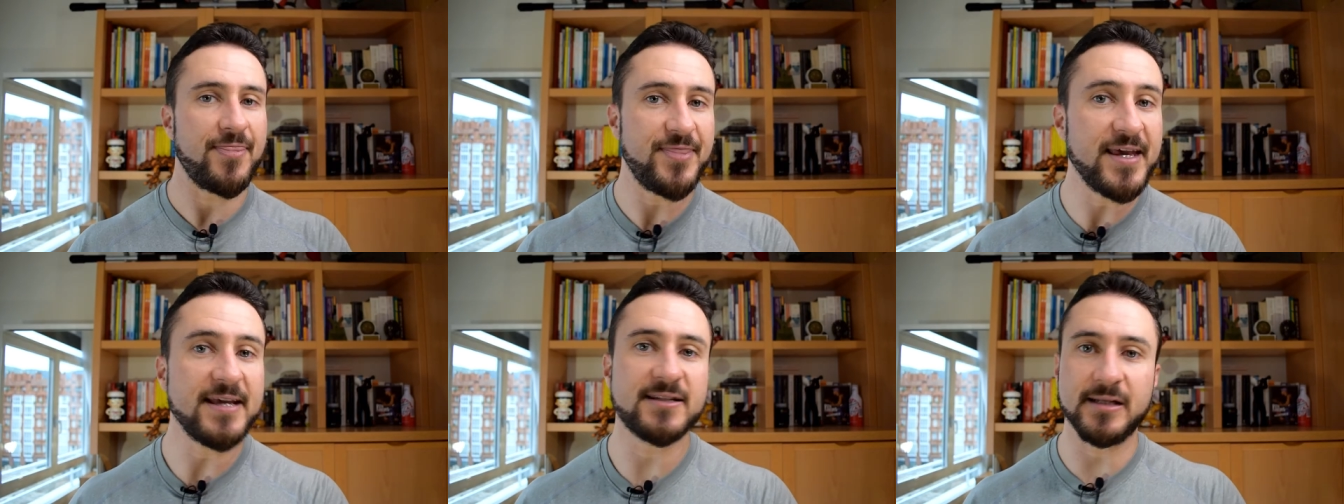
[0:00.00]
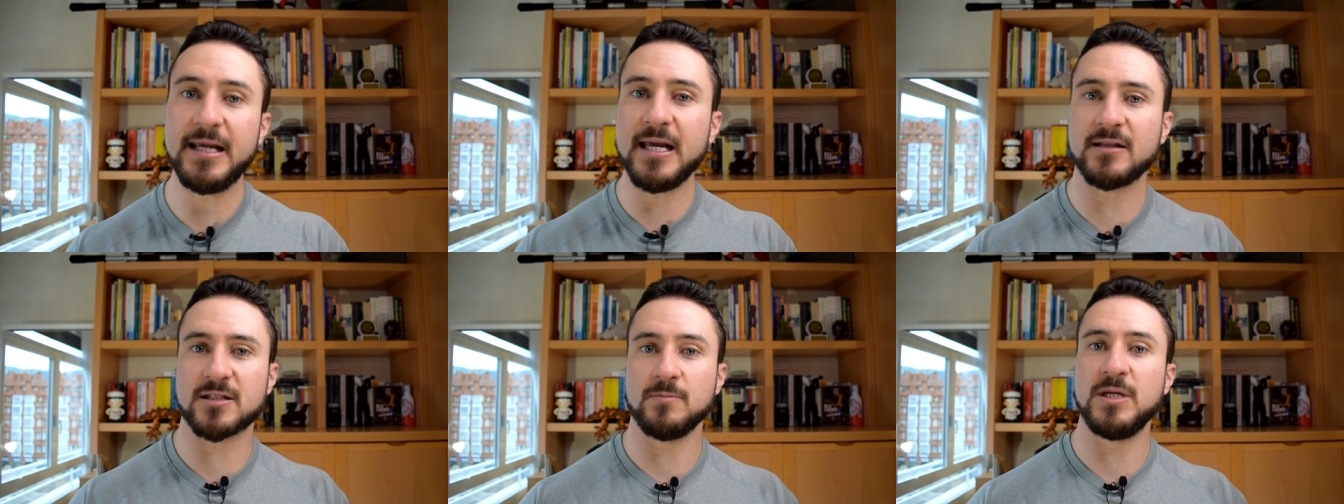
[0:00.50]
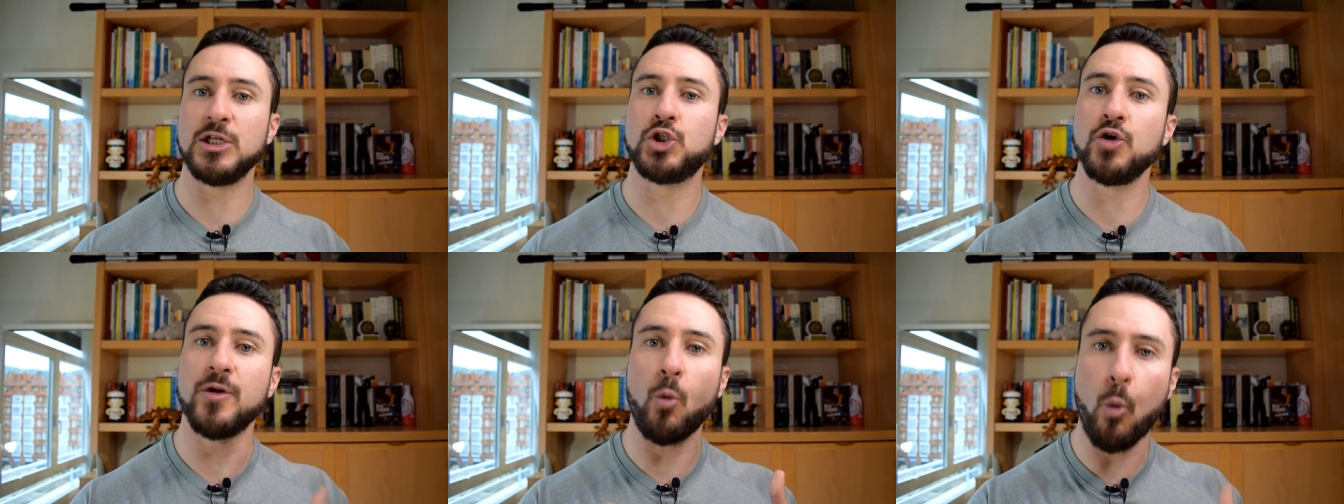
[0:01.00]
this leads me
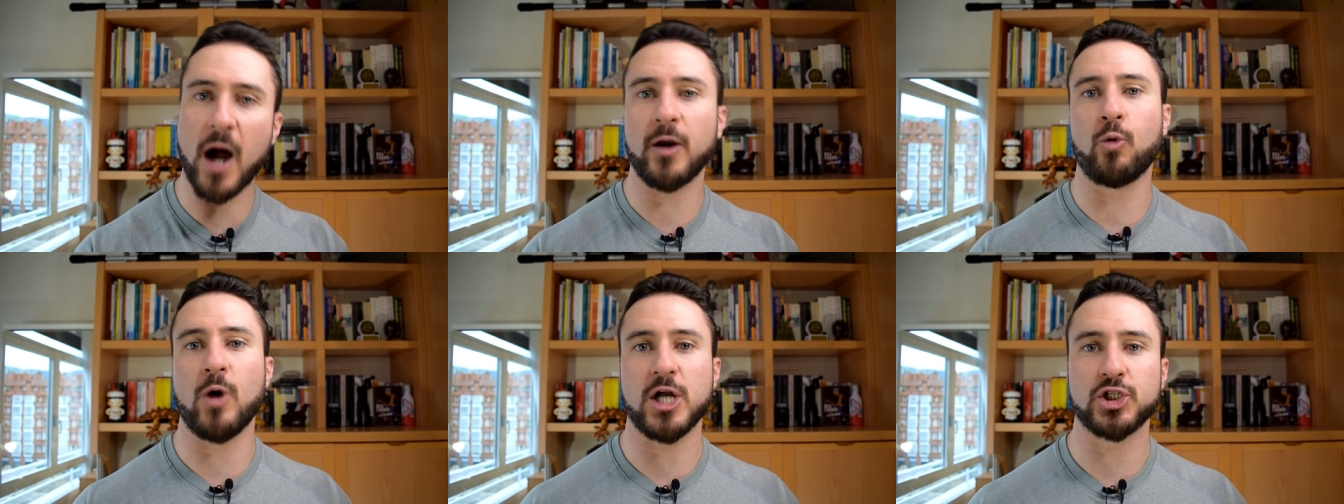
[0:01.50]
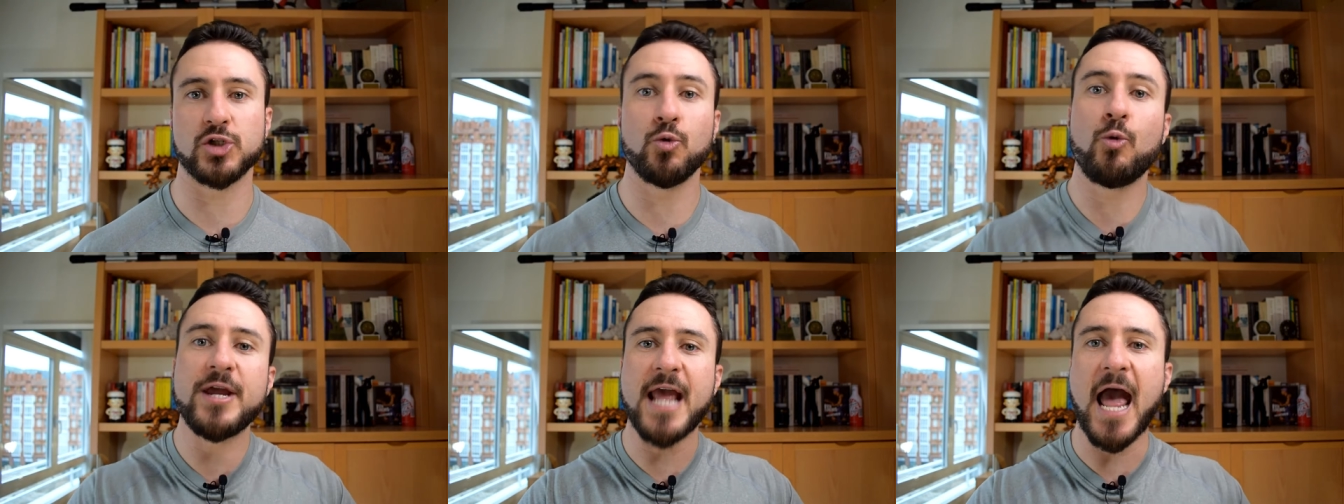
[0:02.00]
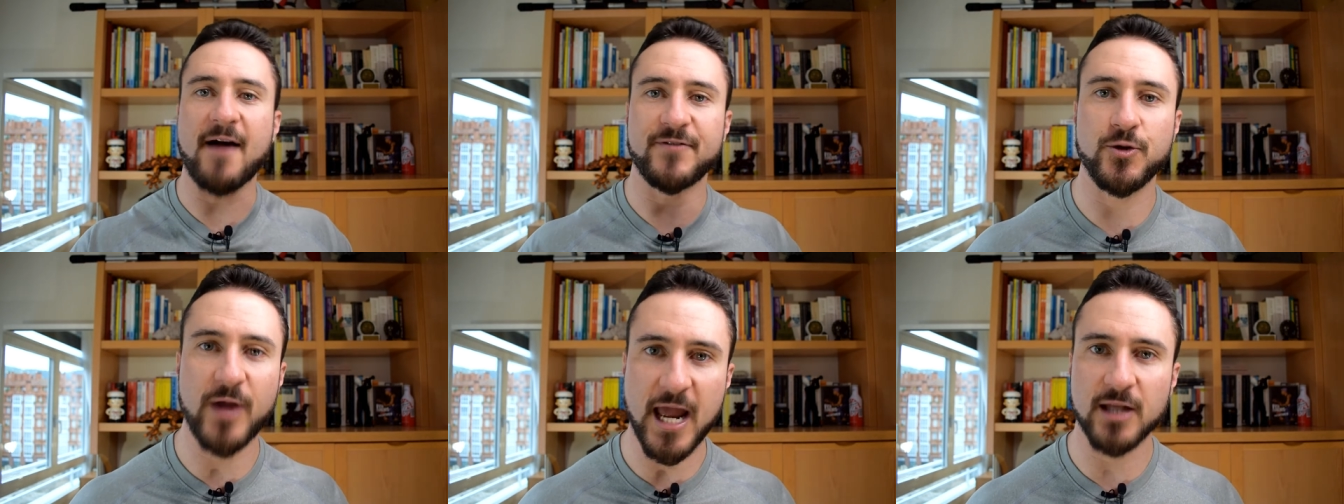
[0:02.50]
to the one question we have
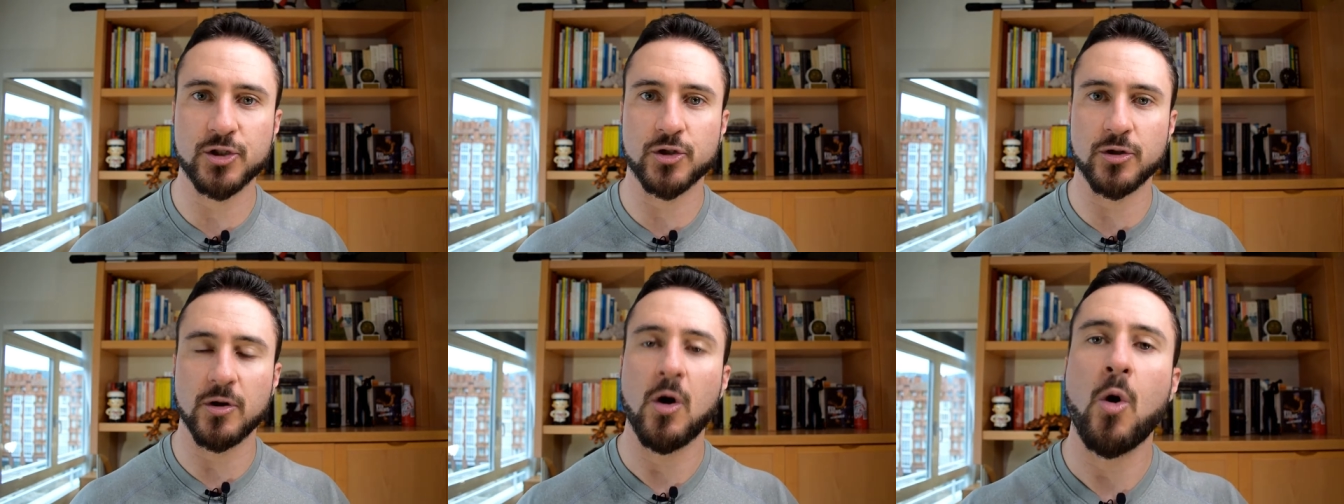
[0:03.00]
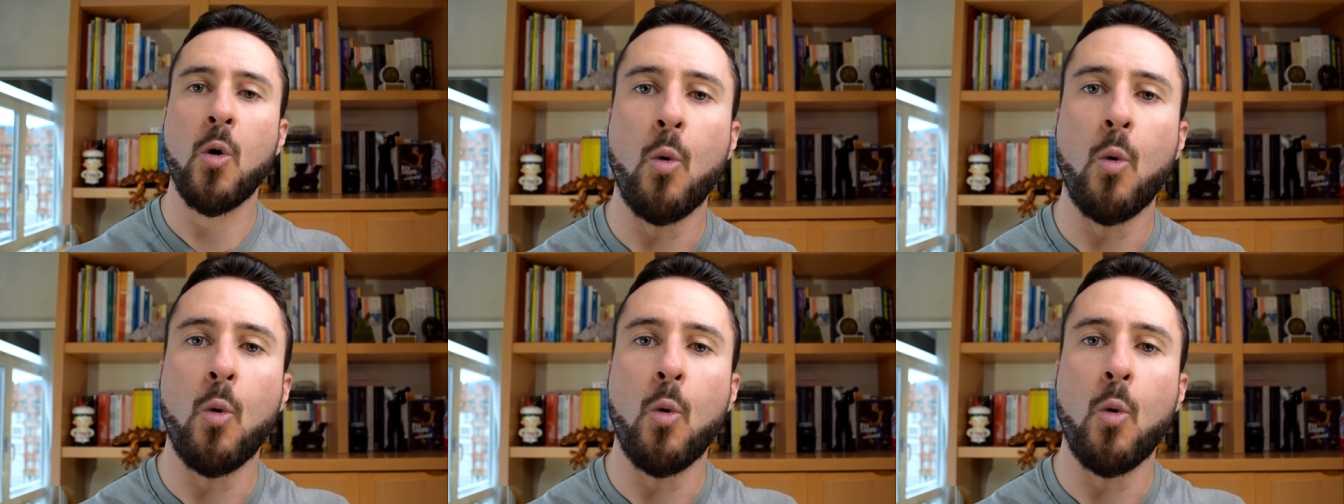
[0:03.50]
to answer.